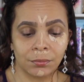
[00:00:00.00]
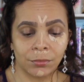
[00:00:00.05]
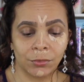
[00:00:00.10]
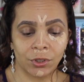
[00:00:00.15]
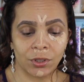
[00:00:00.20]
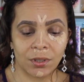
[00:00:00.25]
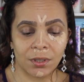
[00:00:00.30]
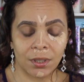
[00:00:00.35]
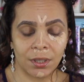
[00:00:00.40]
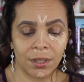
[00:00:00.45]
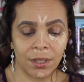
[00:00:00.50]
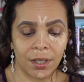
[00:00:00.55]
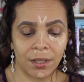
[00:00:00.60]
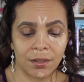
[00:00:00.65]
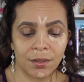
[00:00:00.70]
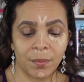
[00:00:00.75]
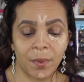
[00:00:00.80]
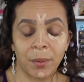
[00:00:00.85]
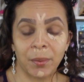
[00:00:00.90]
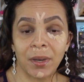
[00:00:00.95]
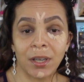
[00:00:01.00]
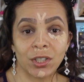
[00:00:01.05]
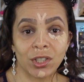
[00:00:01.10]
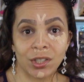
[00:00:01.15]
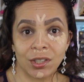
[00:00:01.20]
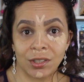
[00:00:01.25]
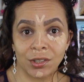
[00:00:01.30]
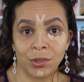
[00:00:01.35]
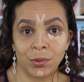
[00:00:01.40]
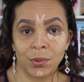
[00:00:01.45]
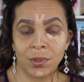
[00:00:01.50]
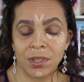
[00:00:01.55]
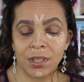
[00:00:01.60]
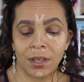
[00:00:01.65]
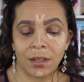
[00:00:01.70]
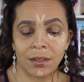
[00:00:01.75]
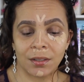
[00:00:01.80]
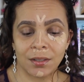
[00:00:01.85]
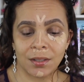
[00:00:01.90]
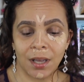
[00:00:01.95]
just in case. Maybe I should have used
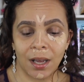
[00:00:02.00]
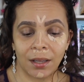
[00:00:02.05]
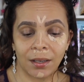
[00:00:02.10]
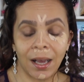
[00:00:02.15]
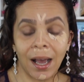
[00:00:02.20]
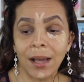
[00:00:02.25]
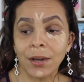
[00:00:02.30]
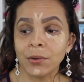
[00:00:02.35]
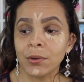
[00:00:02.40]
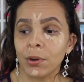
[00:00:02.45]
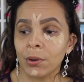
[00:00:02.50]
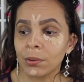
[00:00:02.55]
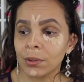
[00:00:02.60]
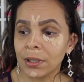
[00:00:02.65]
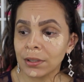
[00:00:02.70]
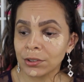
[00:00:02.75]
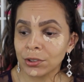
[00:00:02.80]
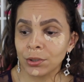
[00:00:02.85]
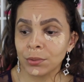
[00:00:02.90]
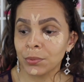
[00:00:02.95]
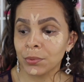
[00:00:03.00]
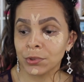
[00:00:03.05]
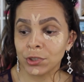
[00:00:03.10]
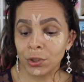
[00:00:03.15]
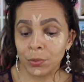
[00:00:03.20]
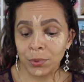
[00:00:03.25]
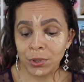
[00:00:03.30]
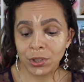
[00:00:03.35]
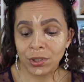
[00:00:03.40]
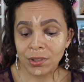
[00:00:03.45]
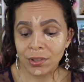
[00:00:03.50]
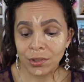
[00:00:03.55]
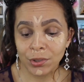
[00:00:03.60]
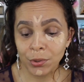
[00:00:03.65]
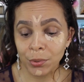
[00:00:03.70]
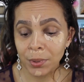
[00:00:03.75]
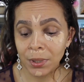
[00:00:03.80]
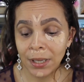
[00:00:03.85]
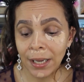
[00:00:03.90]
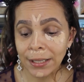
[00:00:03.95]
the other side. I don't know. Like, should we just
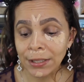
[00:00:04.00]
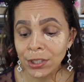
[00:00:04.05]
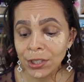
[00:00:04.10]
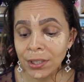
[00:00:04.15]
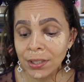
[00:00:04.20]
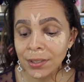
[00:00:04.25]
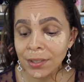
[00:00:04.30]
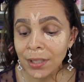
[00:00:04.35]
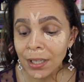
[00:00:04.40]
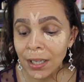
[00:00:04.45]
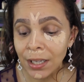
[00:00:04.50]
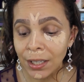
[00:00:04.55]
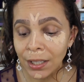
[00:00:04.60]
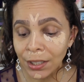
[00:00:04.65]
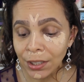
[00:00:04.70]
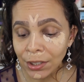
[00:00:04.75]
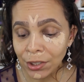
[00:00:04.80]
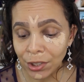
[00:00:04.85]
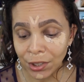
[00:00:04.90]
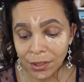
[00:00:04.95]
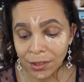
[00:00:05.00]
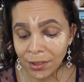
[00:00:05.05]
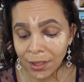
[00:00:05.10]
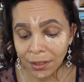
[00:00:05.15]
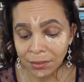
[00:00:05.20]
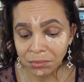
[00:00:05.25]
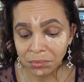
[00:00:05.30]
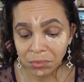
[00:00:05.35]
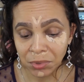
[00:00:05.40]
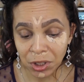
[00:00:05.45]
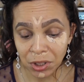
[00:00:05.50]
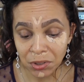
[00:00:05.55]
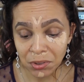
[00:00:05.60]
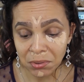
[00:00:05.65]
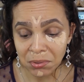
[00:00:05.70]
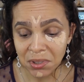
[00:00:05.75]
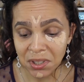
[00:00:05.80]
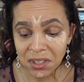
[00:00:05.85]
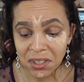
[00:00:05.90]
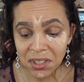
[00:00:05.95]
do it like she's
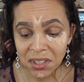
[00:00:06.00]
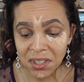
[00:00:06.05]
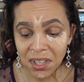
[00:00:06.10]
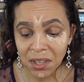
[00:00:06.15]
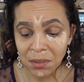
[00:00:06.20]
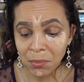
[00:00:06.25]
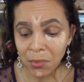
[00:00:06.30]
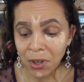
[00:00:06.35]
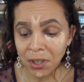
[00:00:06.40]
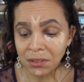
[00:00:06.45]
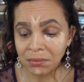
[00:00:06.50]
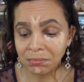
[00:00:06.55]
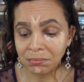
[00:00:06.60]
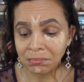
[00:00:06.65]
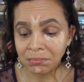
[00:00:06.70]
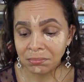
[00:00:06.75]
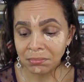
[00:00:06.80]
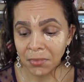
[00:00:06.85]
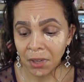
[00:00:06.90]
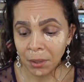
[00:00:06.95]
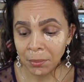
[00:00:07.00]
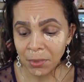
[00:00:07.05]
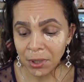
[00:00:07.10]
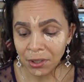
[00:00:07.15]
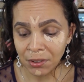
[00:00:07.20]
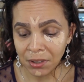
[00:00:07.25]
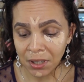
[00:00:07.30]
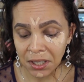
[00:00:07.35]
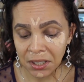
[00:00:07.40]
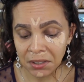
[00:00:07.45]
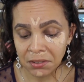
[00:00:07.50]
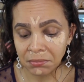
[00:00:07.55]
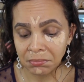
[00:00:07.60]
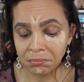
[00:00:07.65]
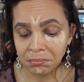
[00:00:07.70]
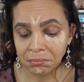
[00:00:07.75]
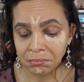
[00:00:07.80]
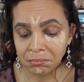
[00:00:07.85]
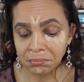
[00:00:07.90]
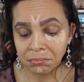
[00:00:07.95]
using the same one? I'm here like,
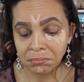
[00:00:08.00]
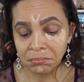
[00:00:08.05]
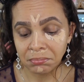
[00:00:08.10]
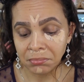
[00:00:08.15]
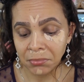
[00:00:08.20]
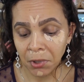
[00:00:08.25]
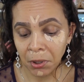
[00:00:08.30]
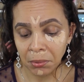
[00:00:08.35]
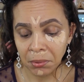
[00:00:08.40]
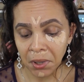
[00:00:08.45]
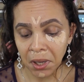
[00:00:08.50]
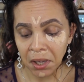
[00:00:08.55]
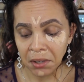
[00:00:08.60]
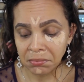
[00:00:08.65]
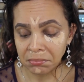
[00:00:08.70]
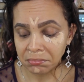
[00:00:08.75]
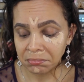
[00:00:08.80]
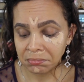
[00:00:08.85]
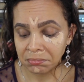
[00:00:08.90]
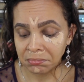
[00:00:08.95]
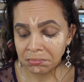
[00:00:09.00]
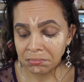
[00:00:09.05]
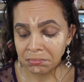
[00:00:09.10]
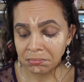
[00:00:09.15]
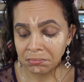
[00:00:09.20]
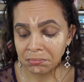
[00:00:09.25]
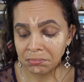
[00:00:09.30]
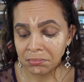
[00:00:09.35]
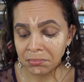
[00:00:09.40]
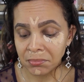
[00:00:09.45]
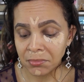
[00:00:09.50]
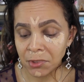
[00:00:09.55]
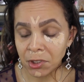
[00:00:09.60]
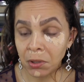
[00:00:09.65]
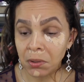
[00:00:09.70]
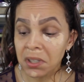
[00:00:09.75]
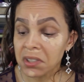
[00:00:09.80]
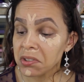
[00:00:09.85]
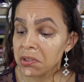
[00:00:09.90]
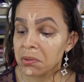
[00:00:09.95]
okay.
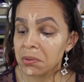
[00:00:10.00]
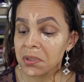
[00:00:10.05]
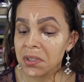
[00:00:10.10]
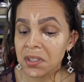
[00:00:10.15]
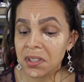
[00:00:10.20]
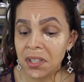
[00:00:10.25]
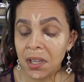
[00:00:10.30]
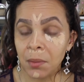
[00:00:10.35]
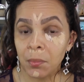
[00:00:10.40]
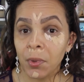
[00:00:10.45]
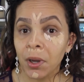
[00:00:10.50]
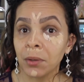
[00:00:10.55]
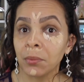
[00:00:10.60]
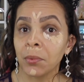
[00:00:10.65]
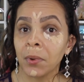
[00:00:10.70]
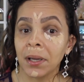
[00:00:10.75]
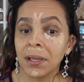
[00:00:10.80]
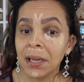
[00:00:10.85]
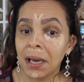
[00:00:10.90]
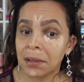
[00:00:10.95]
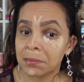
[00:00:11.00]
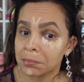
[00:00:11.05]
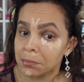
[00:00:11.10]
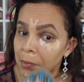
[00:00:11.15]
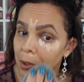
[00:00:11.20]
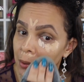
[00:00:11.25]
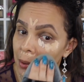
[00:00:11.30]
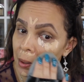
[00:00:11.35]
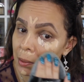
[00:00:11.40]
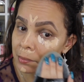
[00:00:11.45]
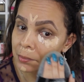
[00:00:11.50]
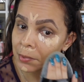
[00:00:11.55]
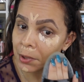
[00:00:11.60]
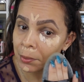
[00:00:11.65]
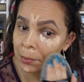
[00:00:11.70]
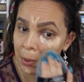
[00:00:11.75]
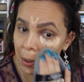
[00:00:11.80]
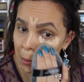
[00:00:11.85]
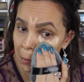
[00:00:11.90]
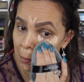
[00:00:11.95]
So let's use the same one. Why not? Okay,
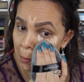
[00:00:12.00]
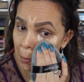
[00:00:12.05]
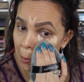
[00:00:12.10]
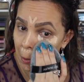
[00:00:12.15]
here we go.